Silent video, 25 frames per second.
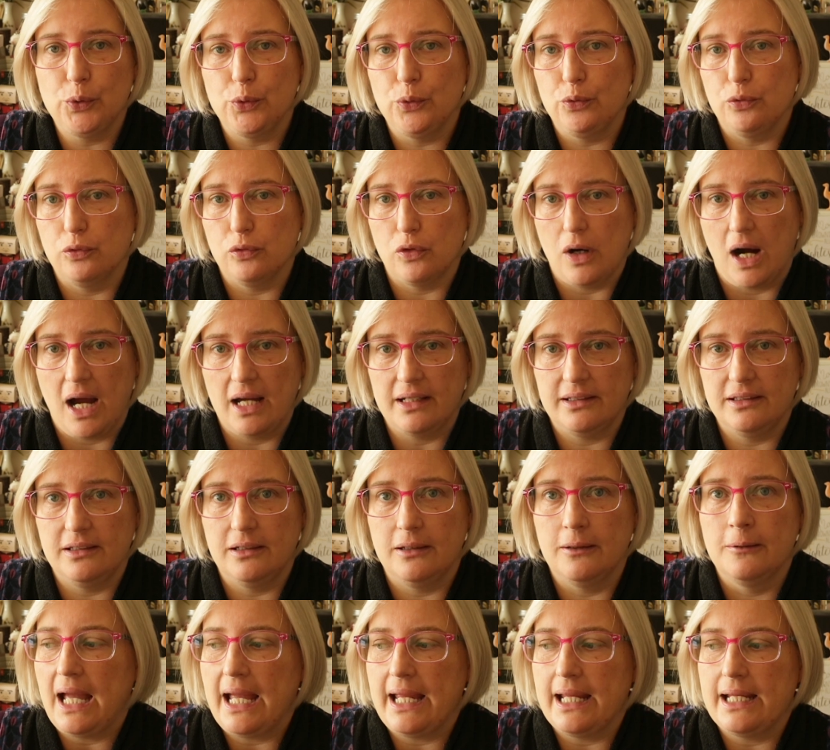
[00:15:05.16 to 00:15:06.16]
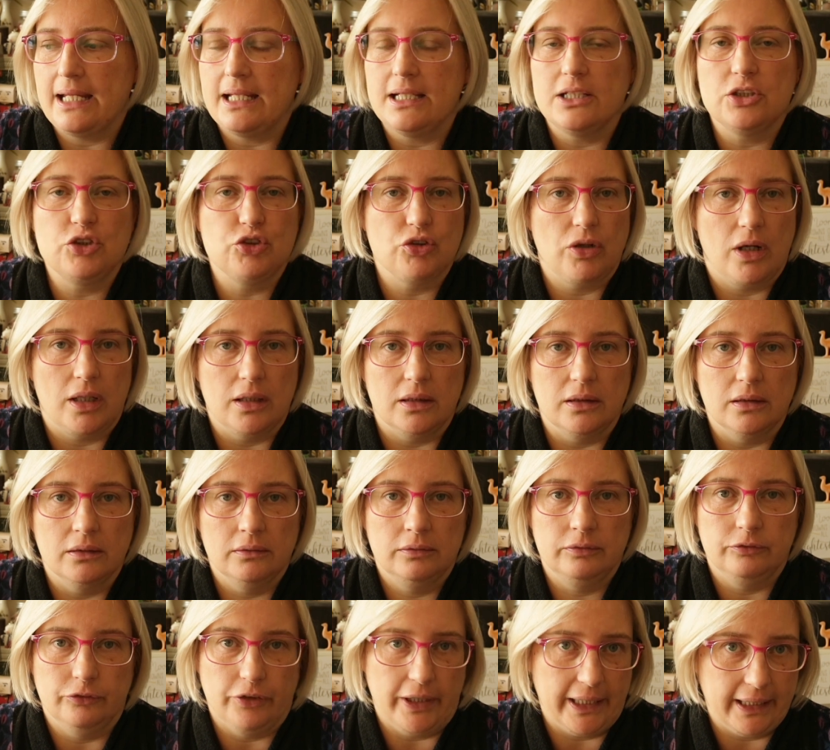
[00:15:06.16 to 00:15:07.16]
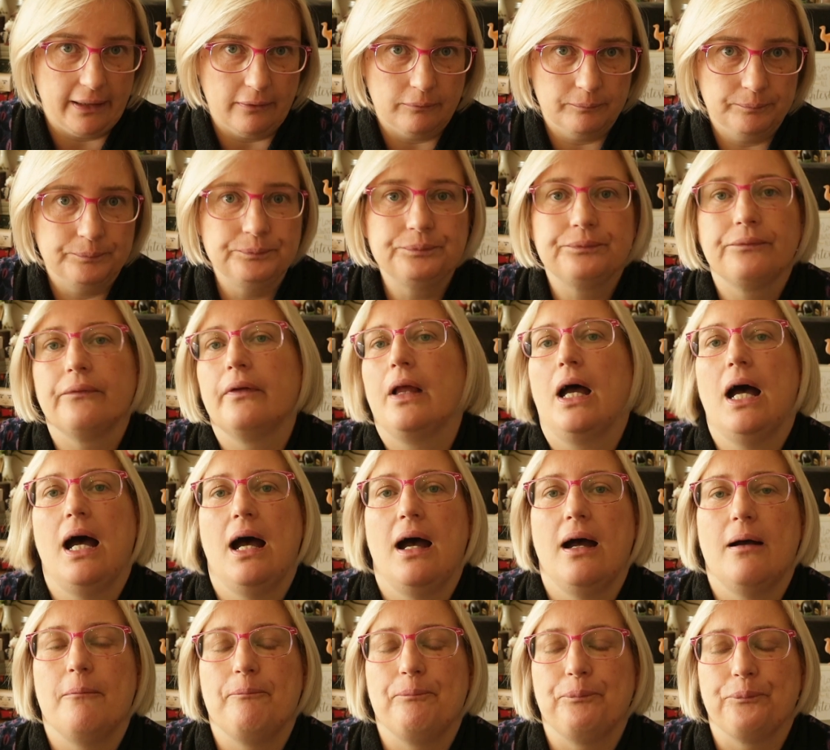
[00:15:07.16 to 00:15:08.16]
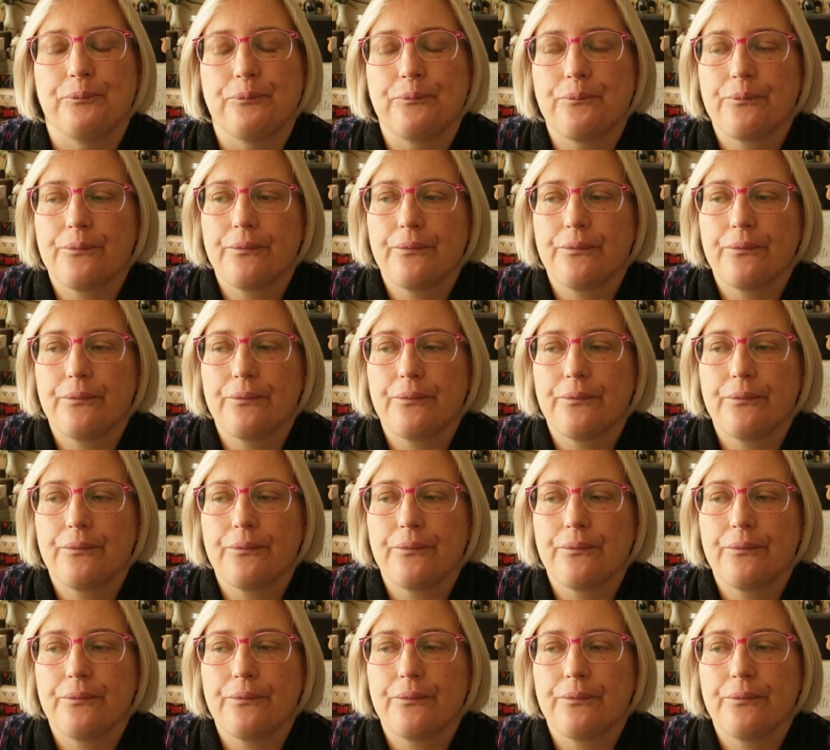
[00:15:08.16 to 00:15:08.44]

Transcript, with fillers: who run a drug ring um,